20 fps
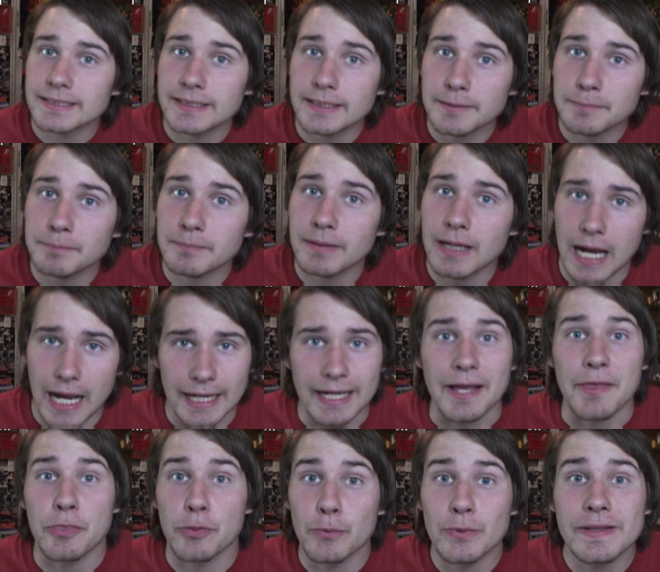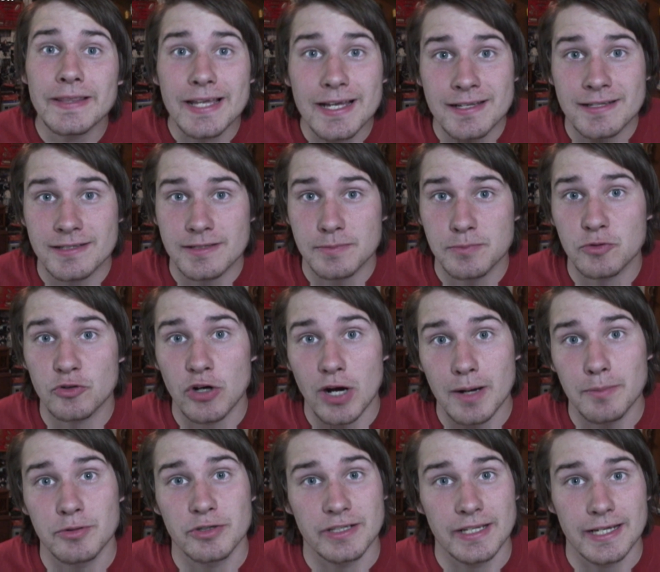Yep, I got 3,000
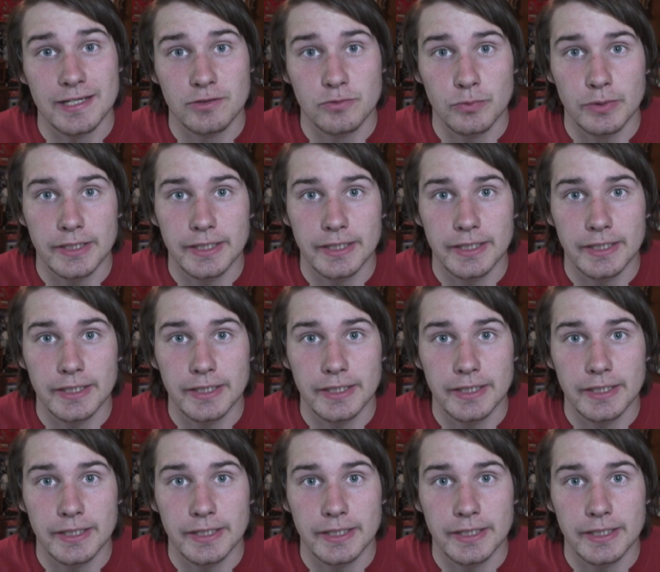subscribers last